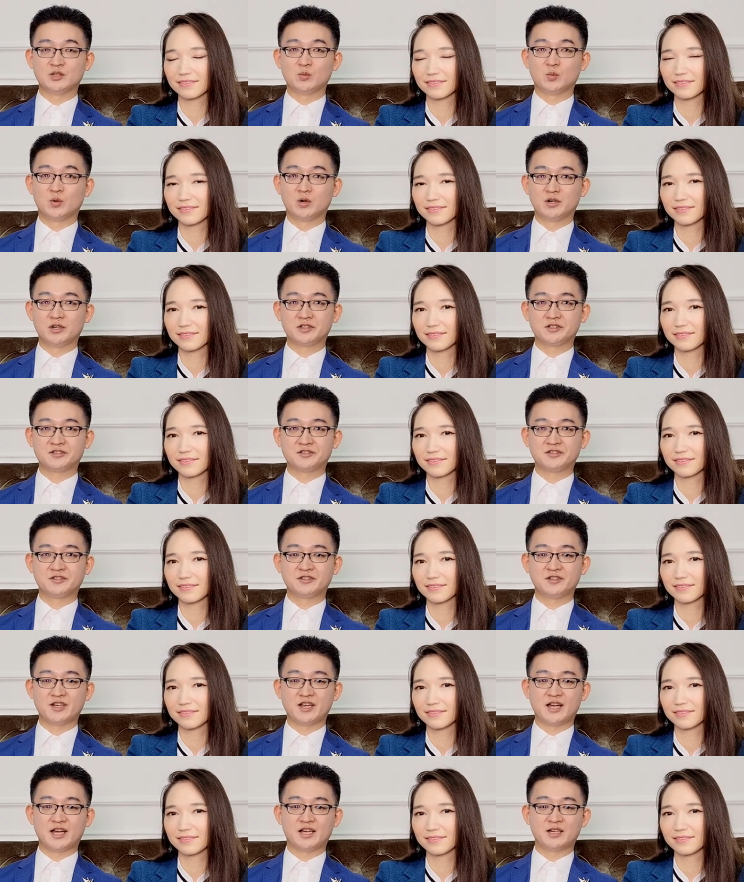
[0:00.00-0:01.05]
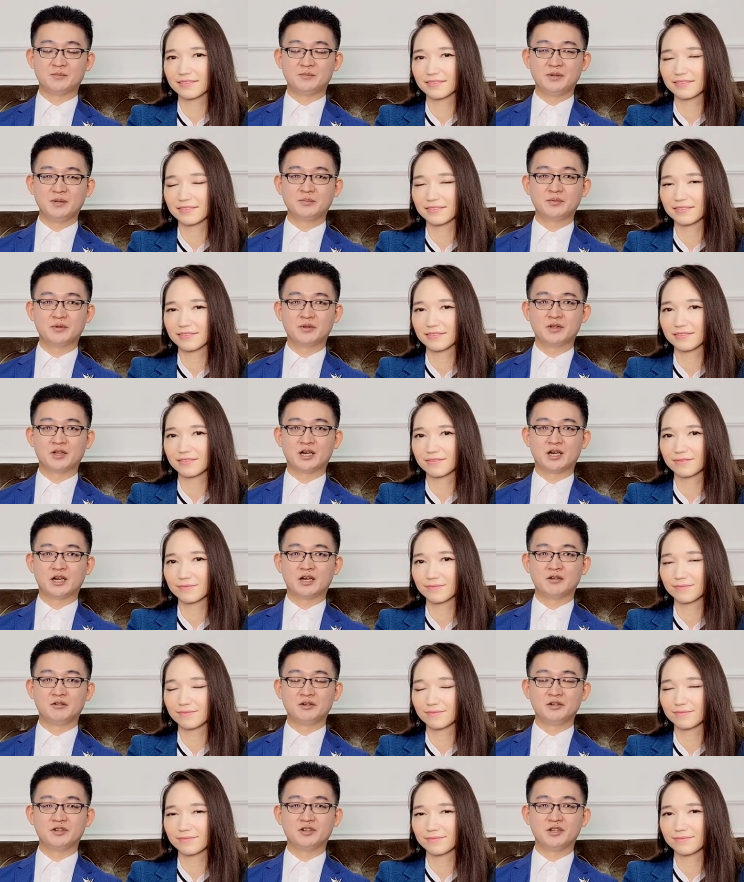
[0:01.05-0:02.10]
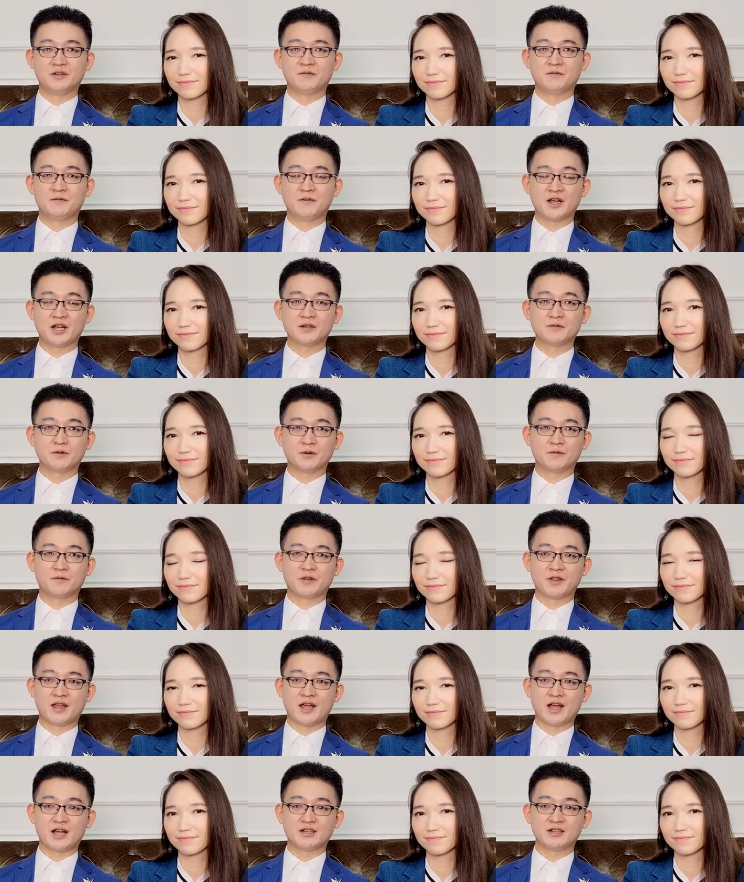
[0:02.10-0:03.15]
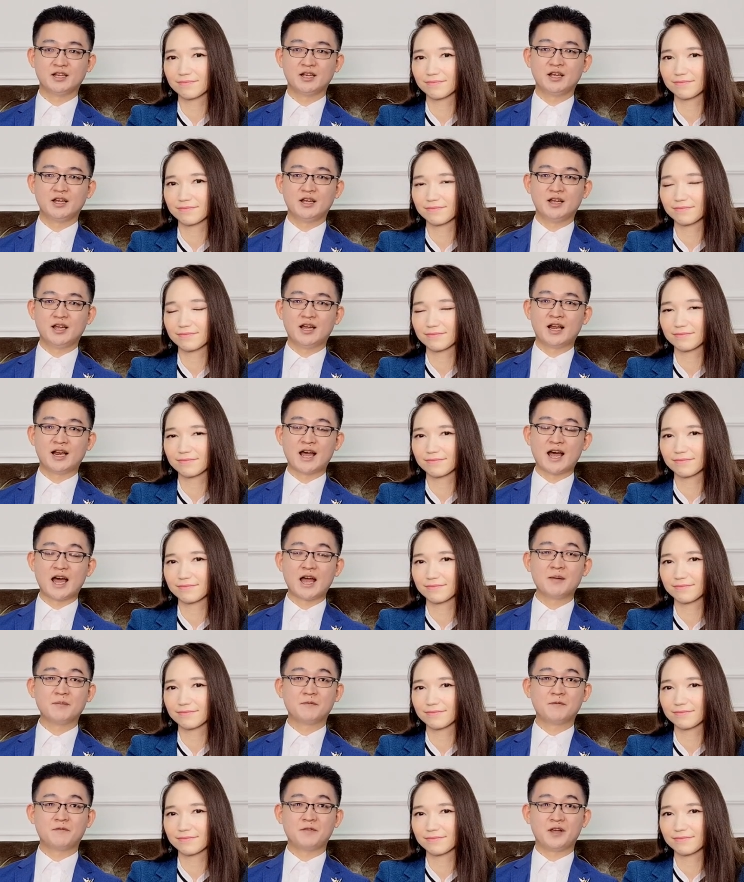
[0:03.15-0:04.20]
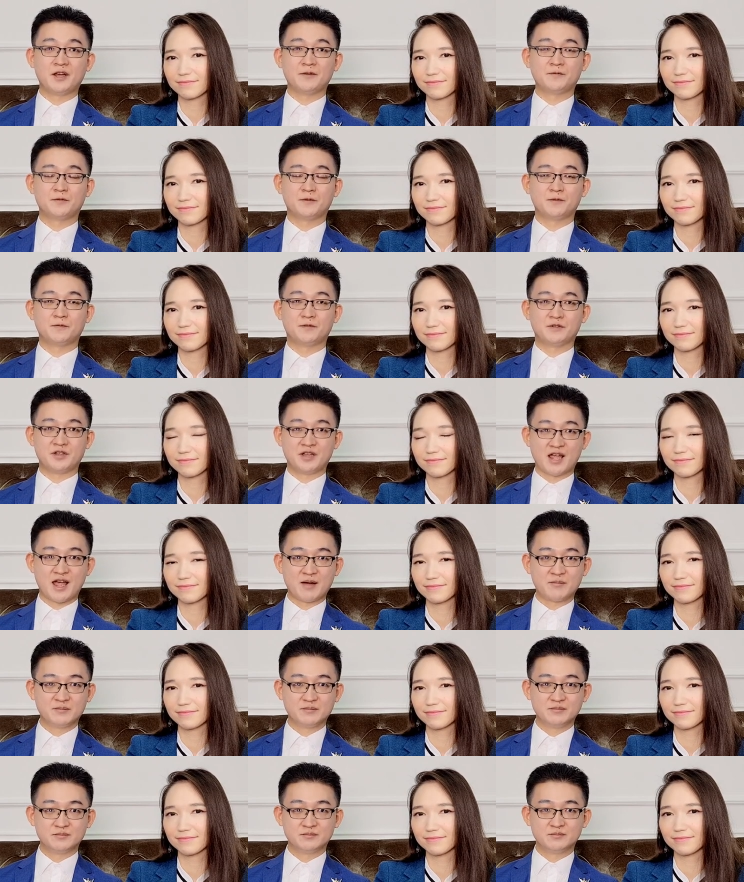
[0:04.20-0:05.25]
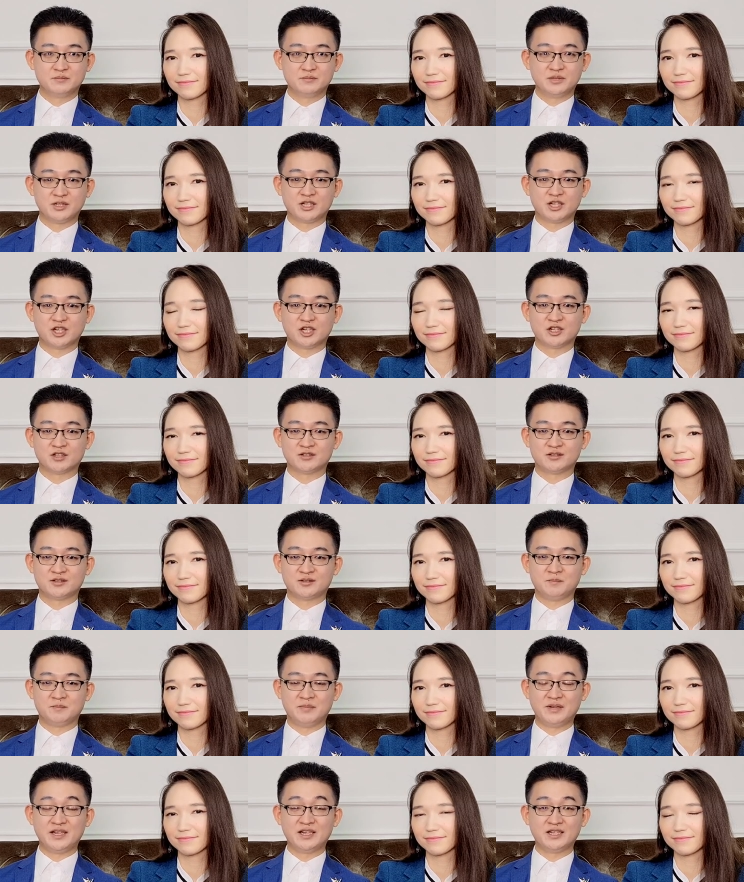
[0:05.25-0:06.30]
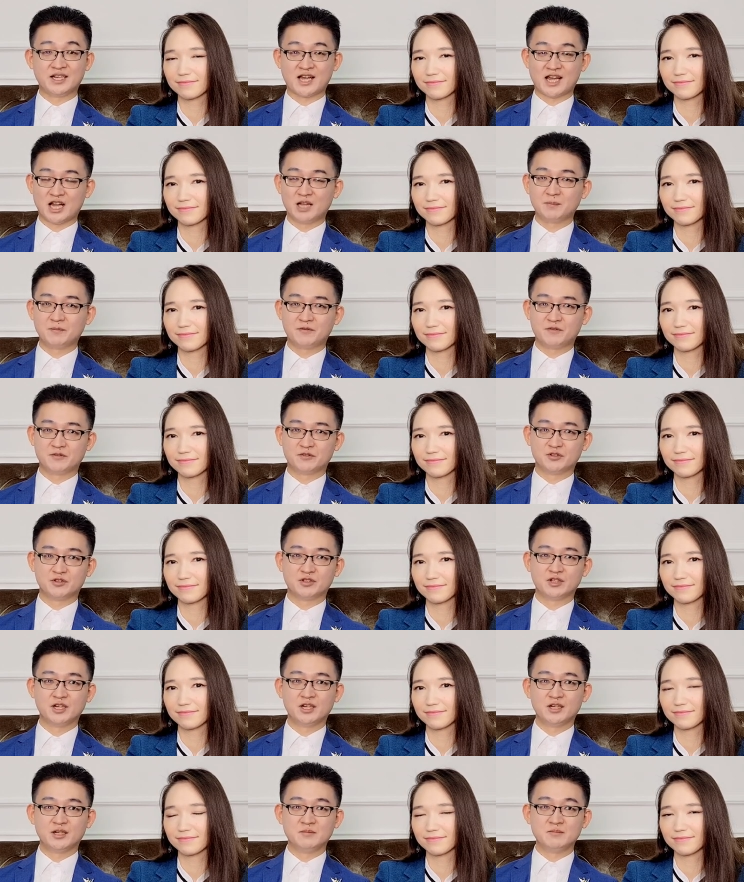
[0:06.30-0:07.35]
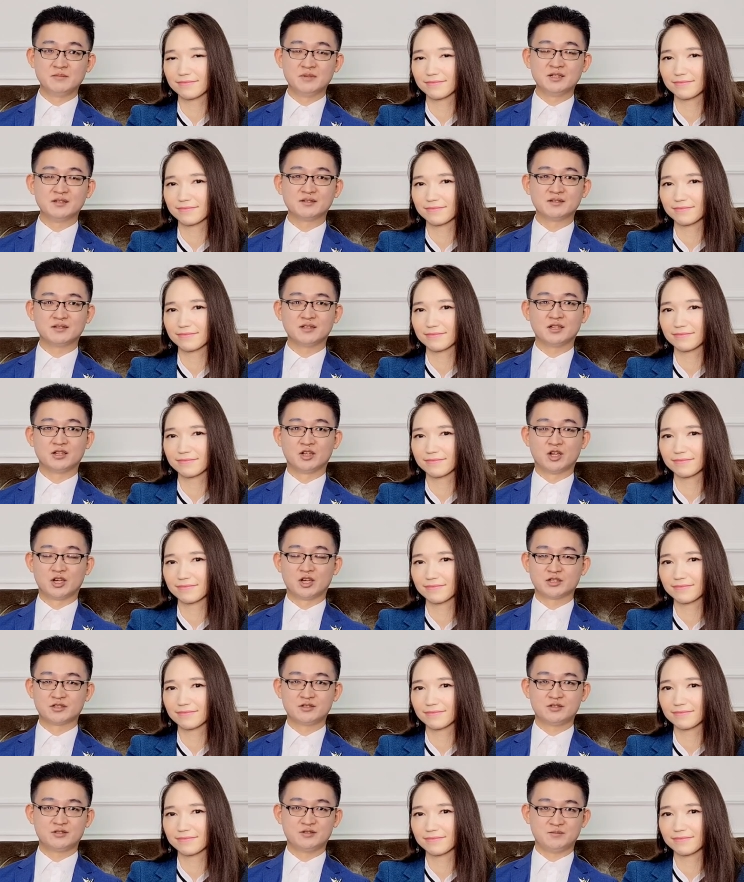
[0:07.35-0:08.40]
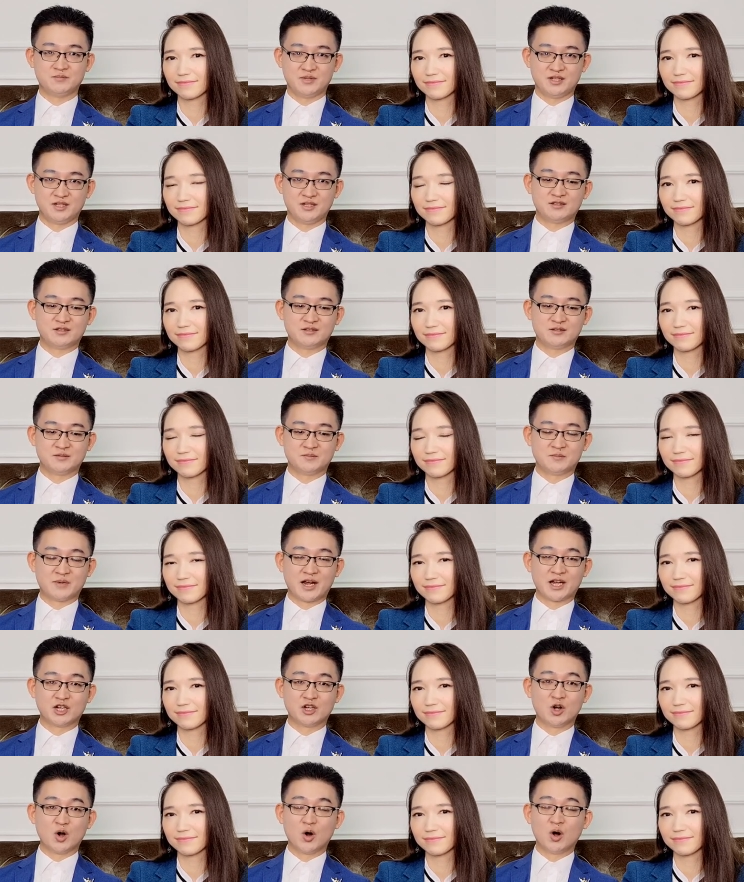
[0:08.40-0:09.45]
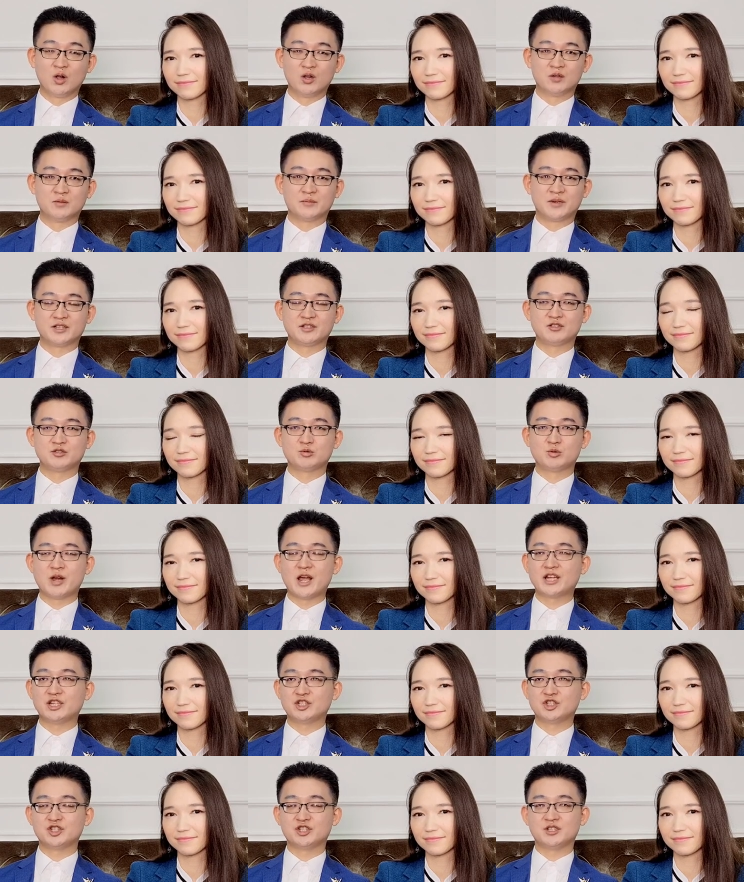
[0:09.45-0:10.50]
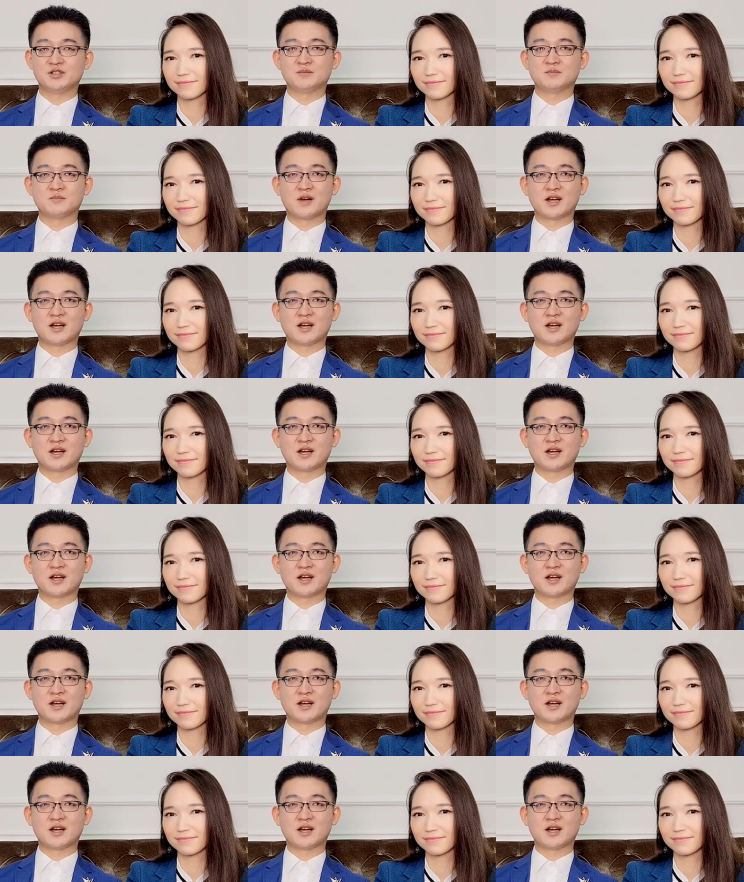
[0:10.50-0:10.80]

Speaker 1: works. And people are really thankful for that. And I'm thankful for them because being helpful means a lot to me. My goal, my strategy, my